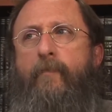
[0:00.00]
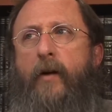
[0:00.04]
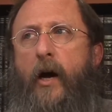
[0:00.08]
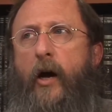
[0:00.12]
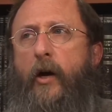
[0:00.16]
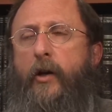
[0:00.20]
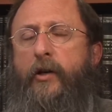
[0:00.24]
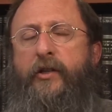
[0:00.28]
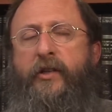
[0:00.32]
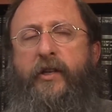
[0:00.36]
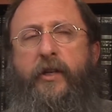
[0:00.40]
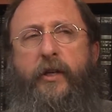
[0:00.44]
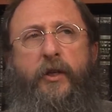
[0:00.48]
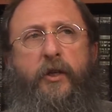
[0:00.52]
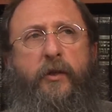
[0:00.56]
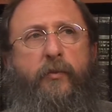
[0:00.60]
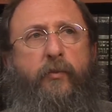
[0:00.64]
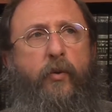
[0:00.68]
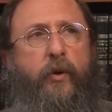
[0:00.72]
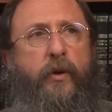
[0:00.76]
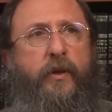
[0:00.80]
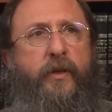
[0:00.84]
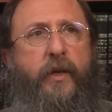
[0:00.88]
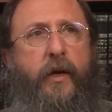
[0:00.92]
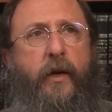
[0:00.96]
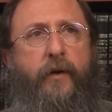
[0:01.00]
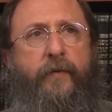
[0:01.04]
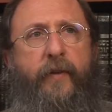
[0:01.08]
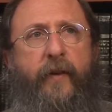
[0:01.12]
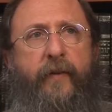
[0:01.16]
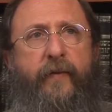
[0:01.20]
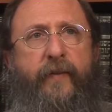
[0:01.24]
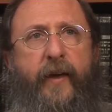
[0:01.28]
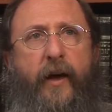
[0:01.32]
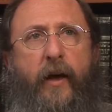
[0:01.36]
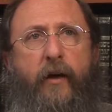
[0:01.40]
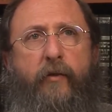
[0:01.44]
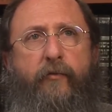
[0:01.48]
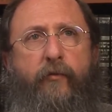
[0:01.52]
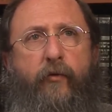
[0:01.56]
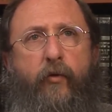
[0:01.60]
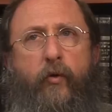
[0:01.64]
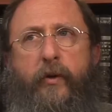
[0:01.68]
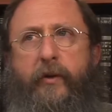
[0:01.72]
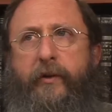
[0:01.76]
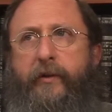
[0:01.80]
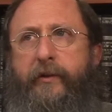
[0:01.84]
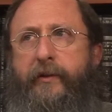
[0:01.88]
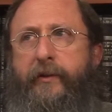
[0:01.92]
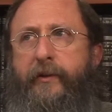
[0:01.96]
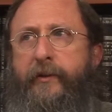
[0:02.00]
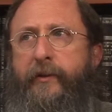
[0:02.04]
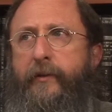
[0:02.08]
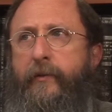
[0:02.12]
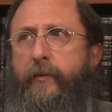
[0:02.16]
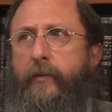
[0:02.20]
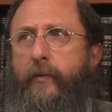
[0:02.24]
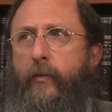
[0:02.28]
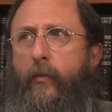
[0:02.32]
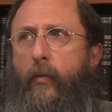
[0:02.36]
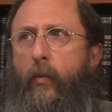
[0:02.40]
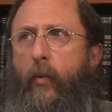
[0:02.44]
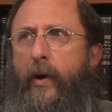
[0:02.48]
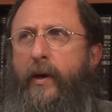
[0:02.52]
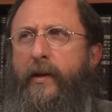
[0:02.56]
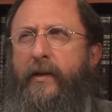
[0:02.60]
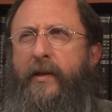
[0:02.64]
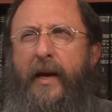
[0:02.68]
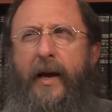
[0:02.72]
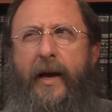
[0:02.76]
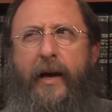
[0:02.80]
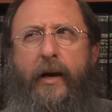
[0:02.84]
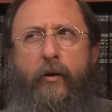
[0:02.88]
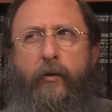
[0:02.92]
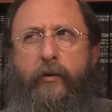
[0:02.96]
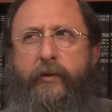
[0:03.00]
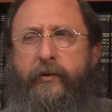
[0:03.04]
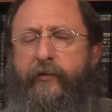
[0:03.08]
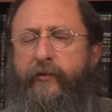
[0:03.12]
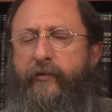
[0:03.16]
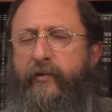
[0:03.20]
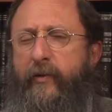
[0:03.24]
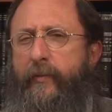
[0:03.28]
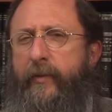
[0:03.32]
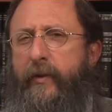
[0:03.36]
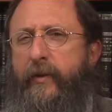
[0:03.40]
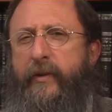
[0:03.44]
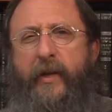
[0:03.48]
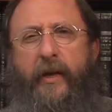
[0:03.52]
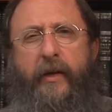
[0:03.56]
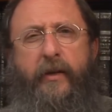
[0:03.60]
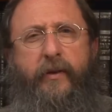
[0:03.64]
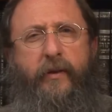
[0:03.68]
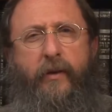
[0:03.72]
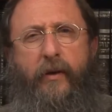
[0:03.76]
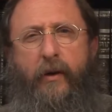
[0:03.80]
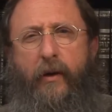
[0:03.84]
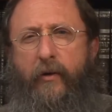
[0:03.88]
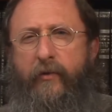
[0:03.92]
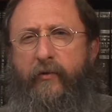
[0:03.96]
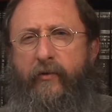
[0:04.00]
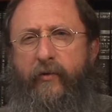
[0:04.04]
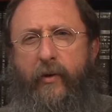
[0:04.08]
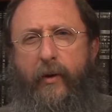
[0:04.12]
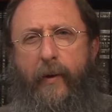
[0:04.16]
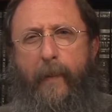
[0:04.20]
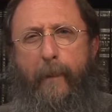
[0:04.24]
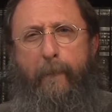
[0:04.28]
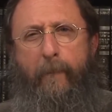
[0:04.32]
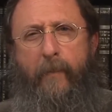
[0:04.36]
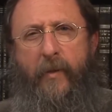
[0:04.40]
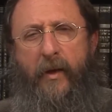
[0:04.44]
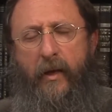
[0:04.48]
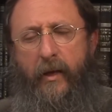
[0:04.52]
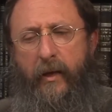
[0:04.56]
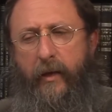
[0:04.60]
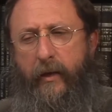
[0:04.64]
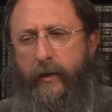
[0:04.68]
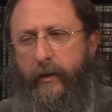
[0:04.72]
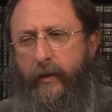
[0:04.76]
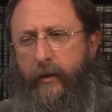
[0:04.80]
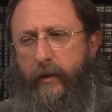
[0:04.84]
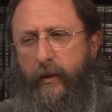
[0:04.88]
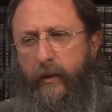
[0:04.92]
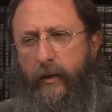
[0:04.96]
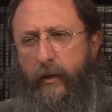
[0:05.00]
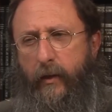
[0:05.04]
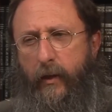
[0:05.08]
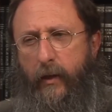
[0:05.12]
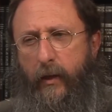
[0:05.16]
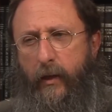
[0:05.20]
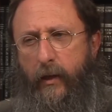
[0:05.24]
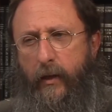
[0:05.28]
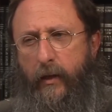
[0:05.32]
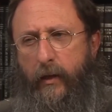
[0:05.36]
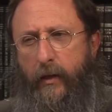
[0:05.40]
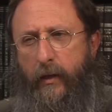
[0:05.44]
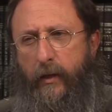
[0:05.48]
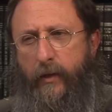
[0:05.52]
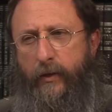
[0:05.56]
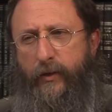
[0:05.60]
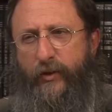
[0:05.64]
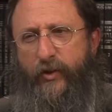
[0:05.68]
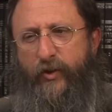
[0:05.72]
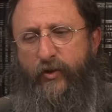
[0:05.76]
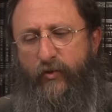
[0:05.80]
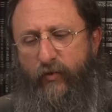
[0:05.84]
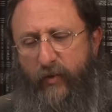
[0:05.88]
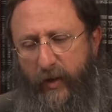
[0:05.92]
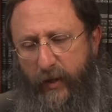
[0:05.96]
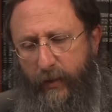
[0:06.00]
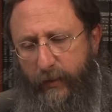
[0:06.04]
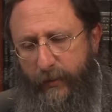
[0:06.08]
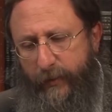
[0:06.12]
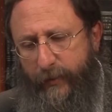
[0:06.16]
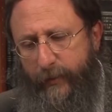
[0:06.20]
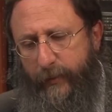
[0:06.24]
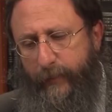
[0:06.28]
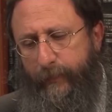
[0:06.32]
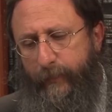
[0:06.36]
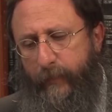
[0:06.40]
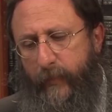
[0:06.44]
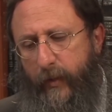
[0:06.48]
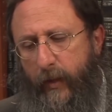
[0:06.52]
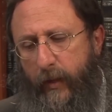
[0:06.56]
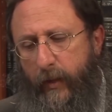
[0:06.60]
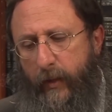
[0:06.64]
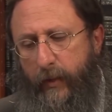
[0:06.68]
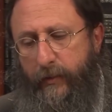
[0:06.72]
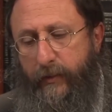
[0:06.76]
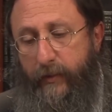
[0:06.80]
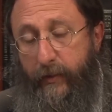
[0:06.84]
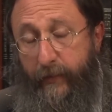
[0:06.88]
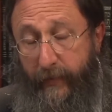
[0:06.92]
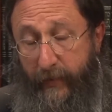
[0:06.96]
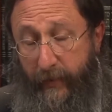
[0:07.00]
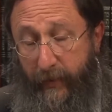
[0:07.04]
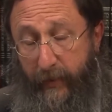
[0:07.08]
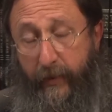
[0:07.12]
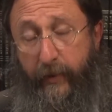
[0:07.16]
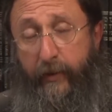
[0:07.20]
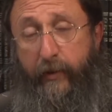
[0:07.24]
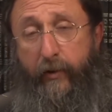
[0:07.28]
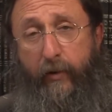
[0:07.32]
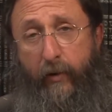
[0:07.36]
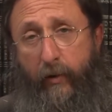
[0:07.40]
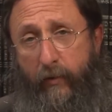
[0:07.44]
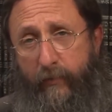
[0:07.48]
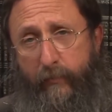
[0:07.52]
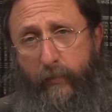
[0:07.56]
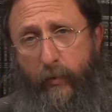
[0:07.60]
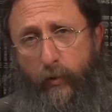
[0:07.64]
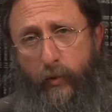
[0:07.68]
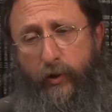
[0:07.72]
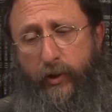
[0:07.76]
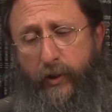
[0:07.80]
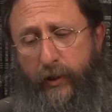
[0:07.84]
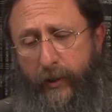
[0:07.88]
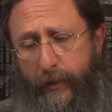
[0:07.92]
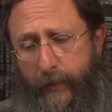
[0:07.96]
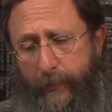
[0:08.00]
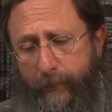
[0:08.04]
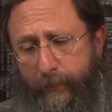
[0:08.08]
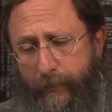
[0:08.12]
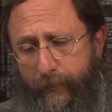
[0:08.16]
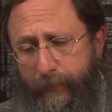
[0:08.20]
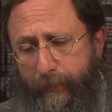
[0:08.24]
our sages point out that that voice went out from the tent of meeting straight to the ear of Moshe,